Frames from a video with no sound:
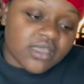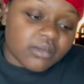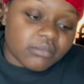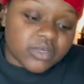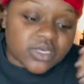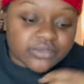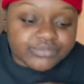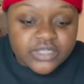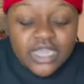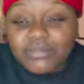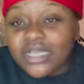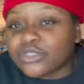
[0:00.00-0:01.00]
But
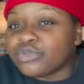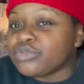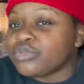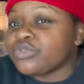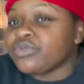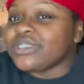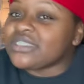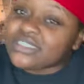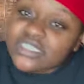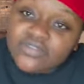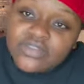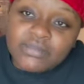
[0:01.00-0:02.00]
I'm not too, too, too into
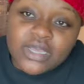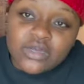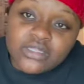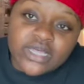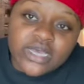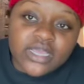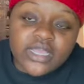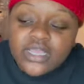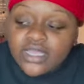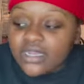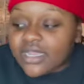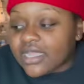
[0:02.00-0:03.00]
TV. I'm not gonna lie.
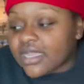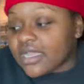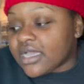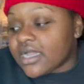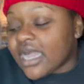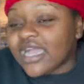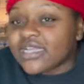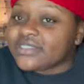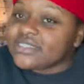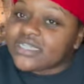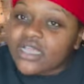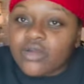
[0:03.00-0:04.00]
Like I can
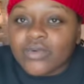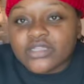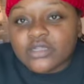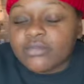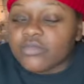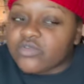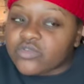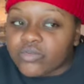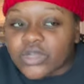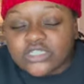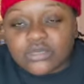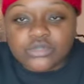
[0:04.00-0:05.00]
sit down and watch a couple movies,
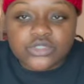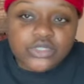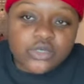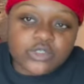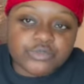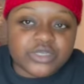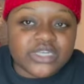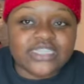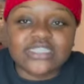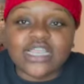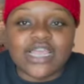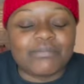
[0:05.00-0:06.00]
watch a couple shows, but that's
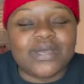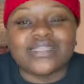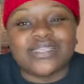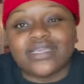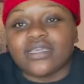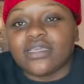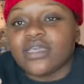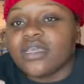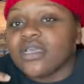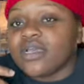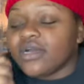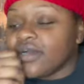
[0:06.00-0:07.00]
not like my thing.
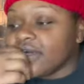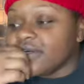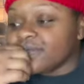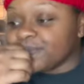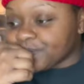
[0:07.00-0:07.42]
Um,